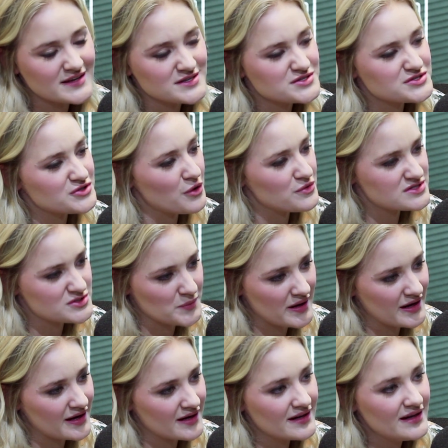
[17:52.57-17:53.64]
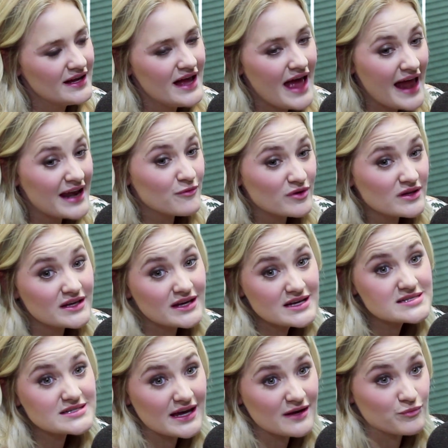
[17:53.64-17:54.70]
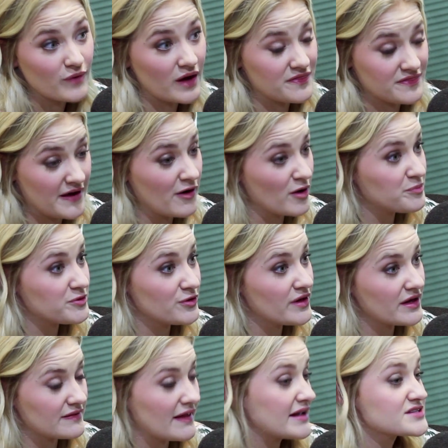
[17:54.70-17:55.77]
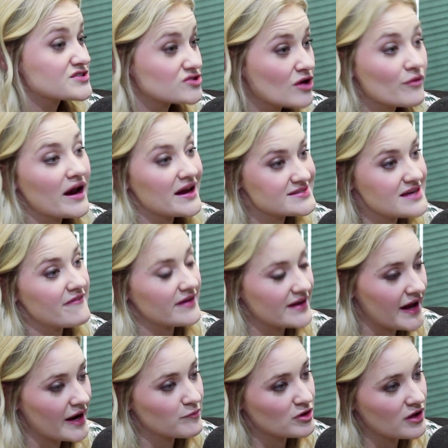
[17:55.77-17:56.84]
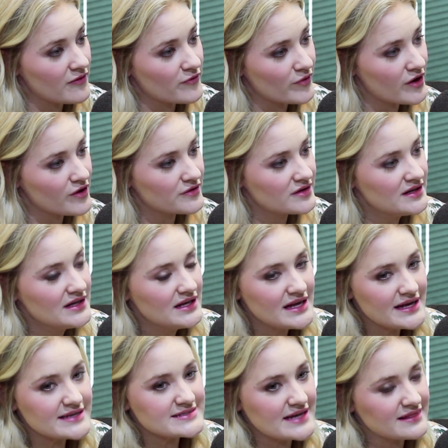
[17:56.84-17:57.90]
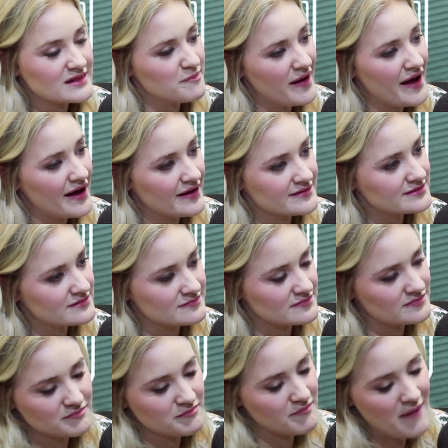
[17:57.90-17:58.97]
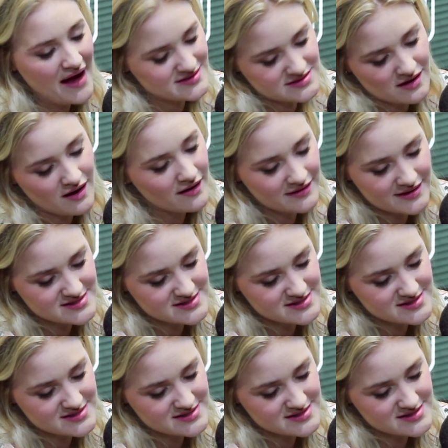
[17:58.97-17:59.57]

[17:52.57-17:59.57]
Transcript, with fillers: He's so sweet. And he really is like a therapeutic. Like, it's so nice having an animal on the road. That's cool. He's like the band mascot.